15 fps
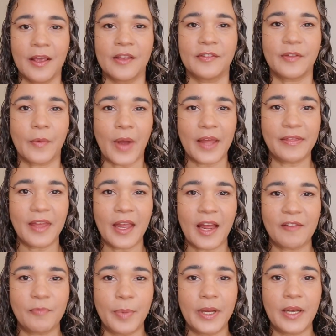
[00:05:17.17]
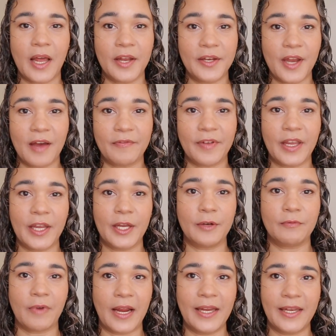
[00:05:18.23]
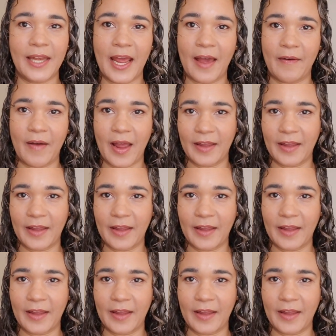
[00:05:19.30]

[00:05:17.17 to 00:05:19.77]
So I think I've put enough in right now.